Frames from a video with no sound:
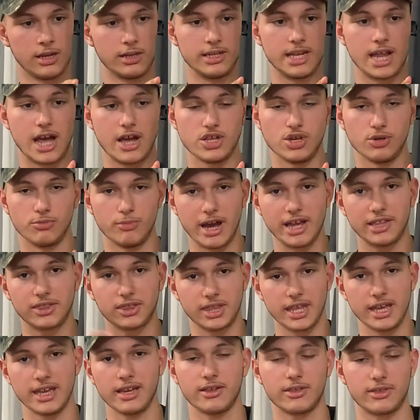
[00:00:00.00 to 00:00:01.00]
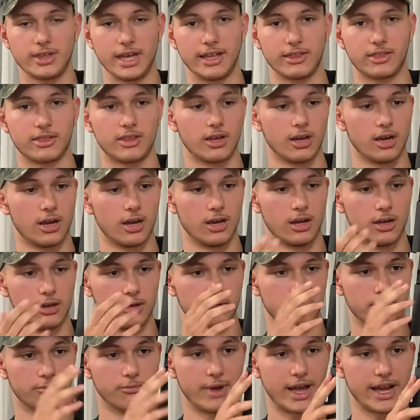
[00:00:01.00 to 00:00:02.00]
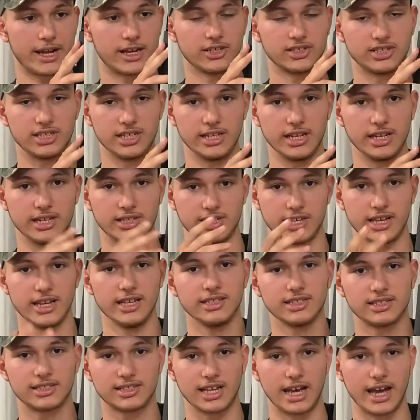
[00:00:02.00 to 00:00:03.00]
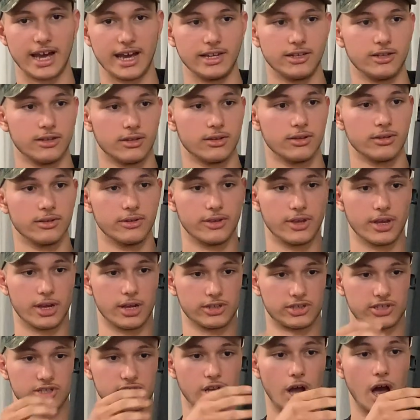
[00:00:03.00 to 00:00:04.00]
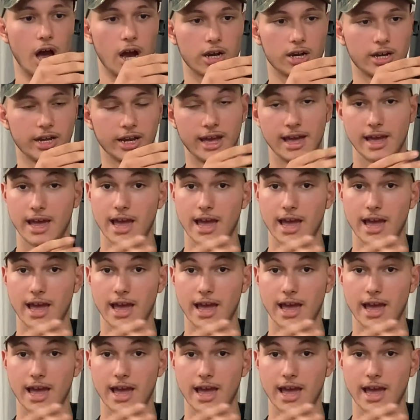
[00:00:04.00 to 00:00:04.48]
Now you might think that the magazine is inside the stock.